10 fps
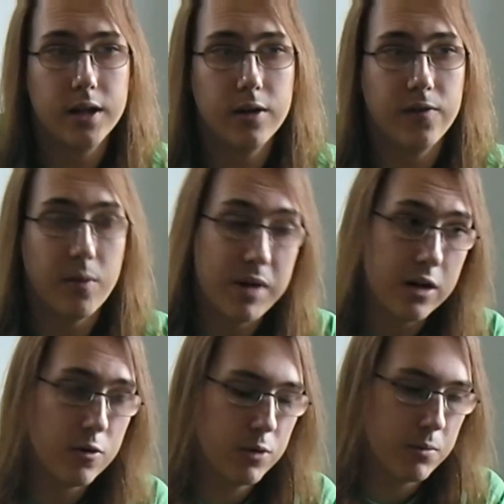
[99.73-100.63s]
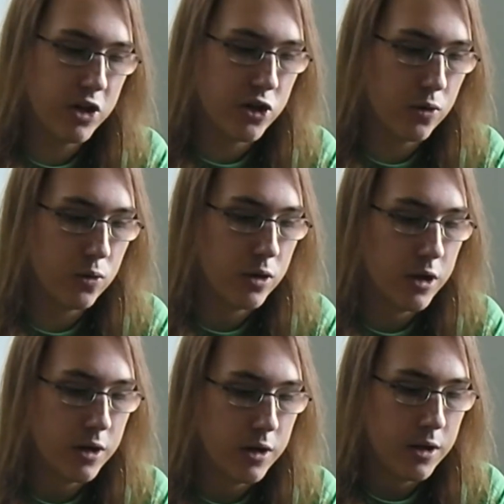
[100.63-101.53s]
familiar with my show,
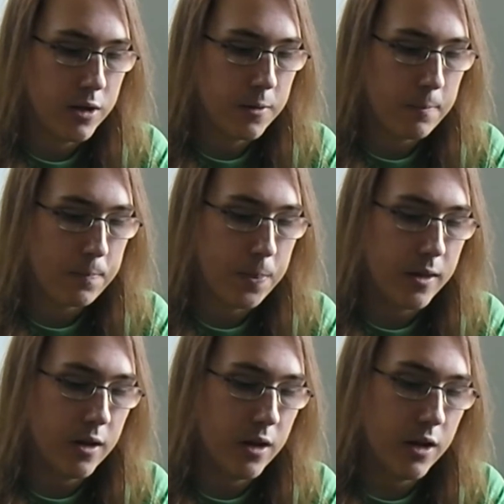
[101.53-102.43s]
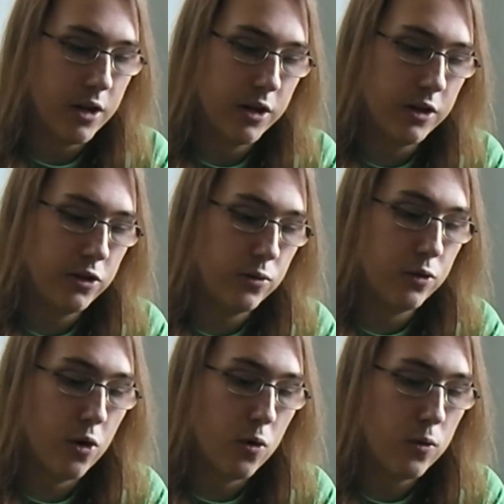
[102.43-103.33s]
you
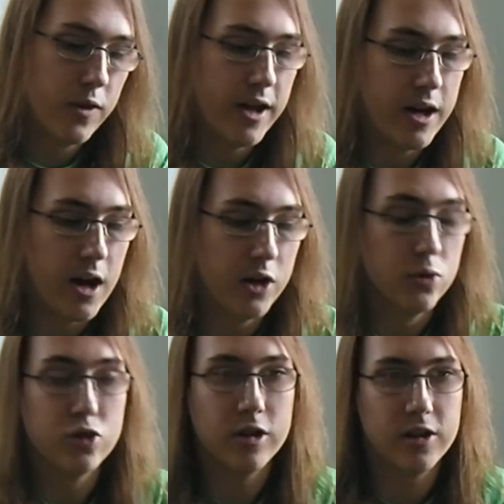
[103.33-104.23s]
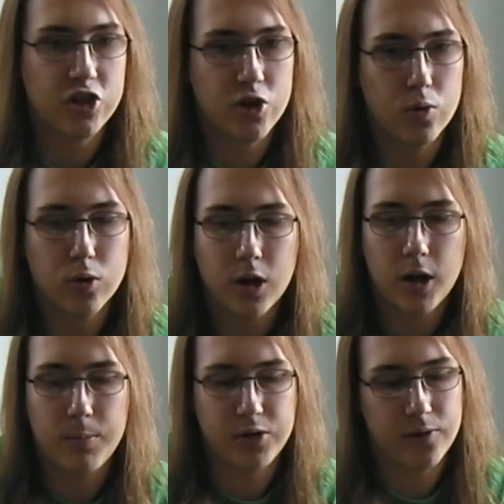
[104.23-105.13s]
know that I usually show
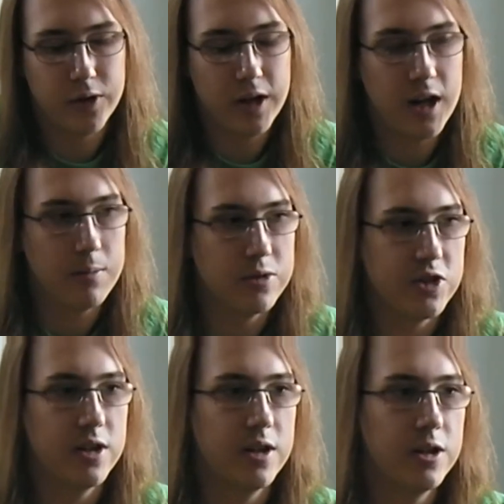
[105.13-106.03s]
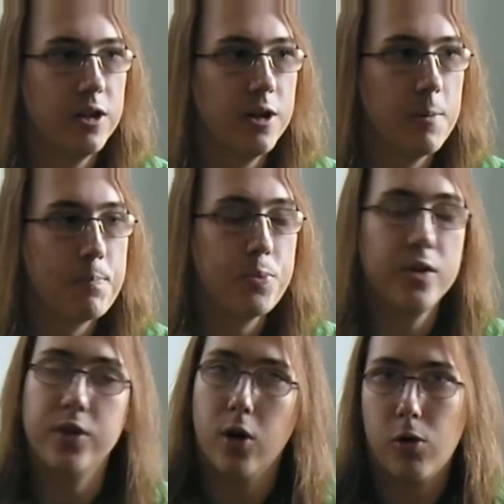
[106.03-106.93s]
clips of the games and
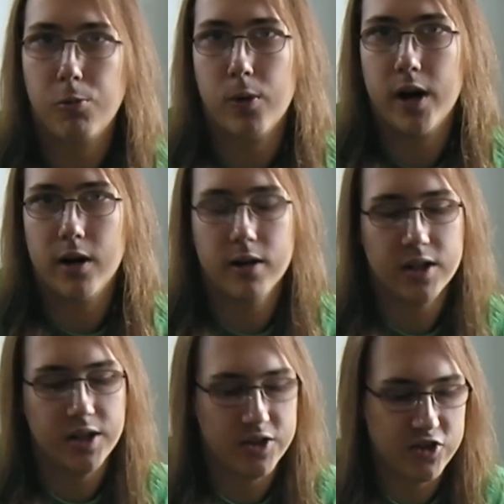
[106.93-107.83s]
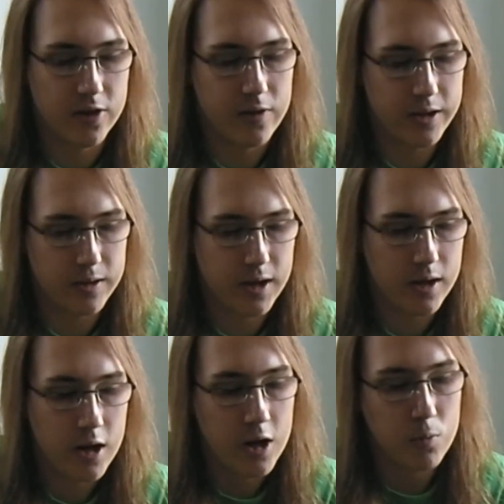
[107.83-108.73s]
the hardware and stuff like that,
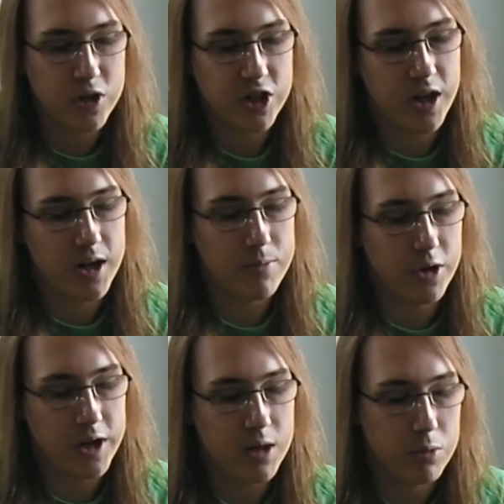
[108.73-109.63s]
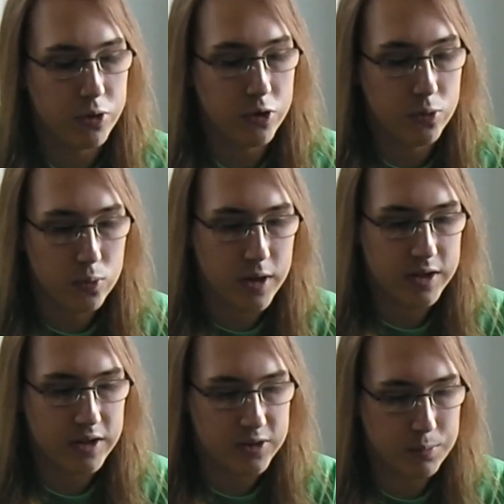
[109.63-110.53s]
which I am not able to do at
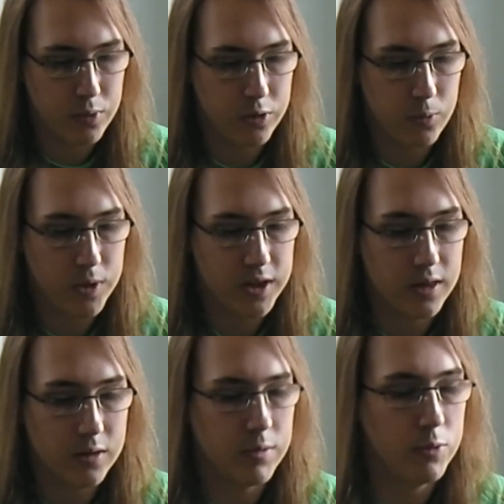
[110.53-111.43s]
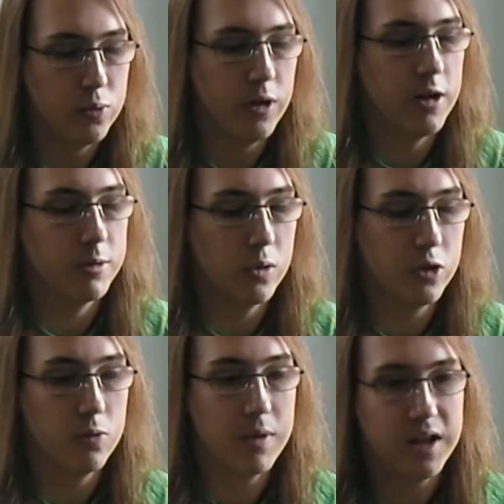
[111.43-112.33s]
this point with the review that I'm going
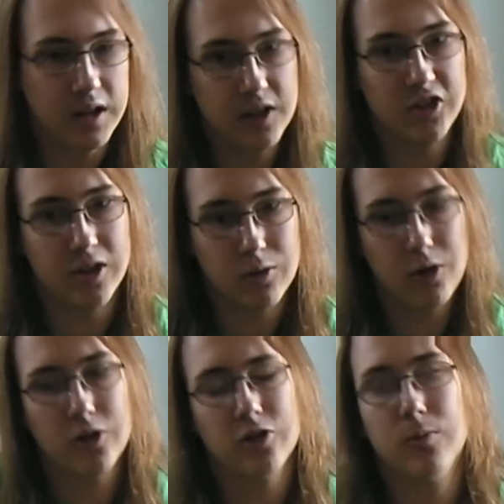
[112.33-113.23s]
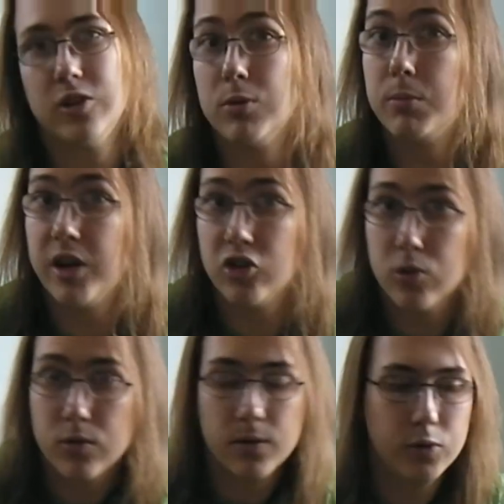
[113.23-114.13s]
to make in this introduction, which will be a
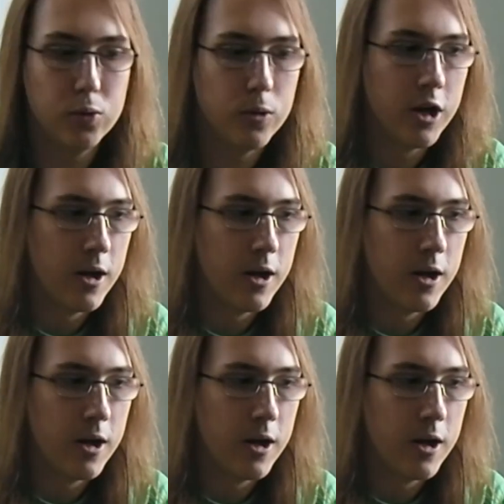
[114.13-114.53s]
short review